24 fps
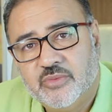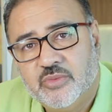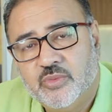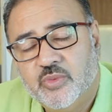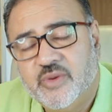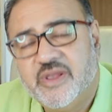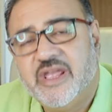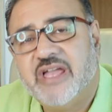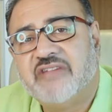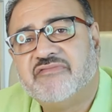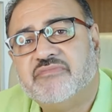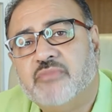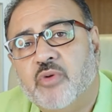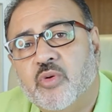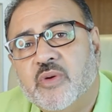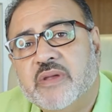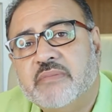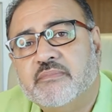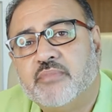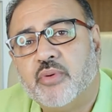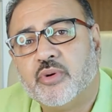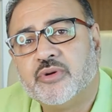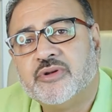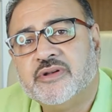We have more
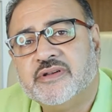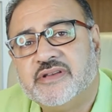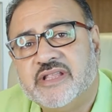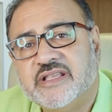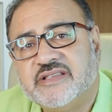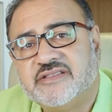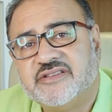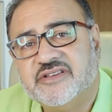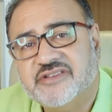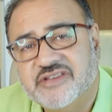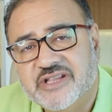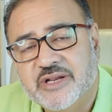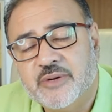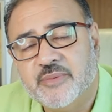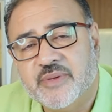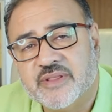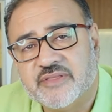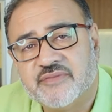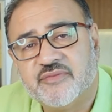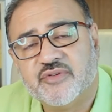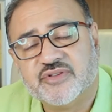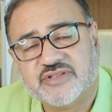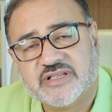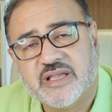important things to deal
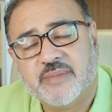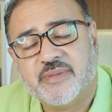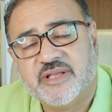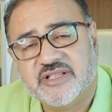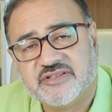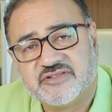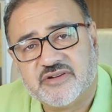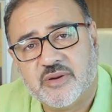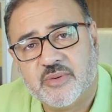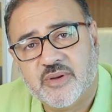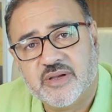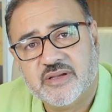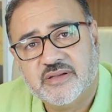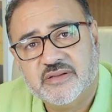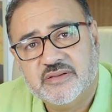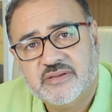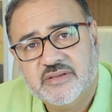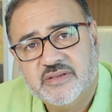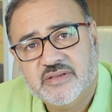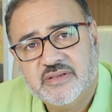with for Sabah and Sarawak.